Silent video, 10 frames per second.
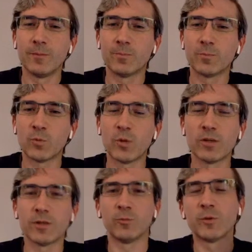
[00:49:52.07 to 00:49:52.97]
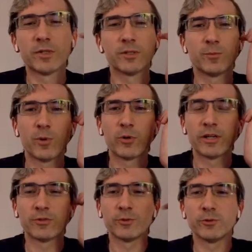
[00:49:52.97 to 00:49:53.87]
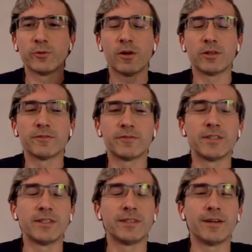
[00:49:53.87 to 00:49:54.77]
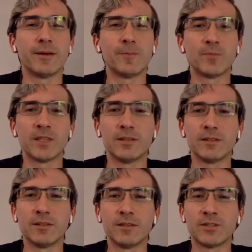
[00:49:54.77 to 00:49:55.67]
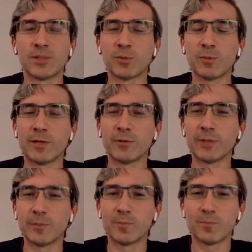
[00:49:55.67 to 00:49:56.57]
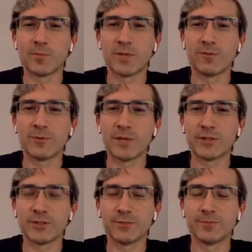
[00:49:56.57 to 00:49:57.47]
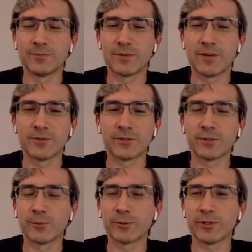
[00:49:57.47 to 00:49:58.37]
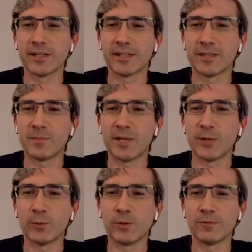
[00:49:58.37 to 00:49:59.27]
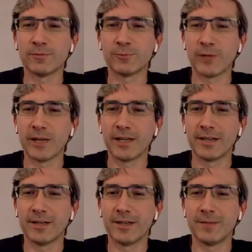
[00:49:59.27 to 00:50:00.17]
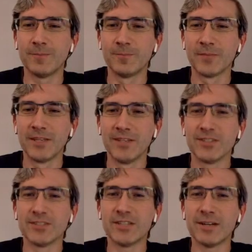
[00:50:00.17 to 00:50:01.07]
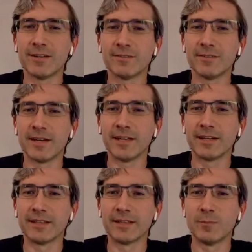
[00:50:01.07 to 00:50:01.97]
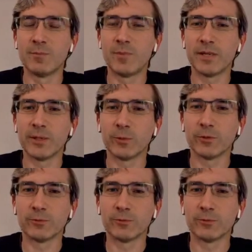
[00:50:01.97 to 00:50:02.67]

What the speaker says: Welcome. We've been poking through all of the supplementary information. Obviously, we're looking at the Beowulf rig, the terrifying Beowulf